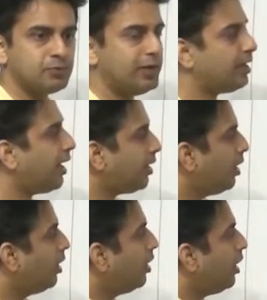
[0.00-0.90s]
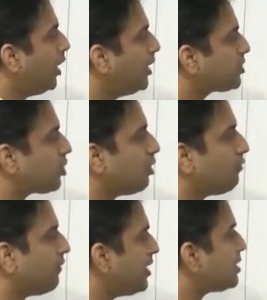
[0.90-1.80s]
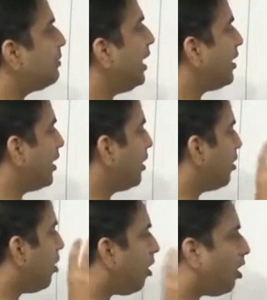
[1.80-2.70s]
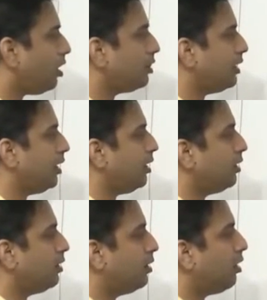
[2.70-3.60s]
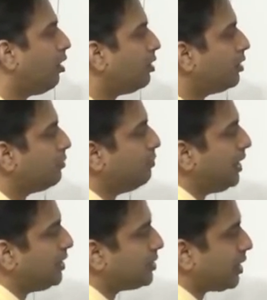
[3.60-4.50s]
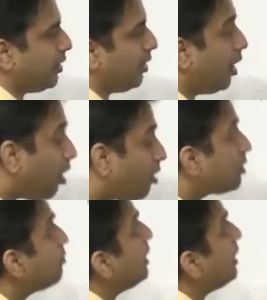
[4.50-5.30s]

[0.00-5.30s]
Right? And instead of estimating all the all the means and uh, all the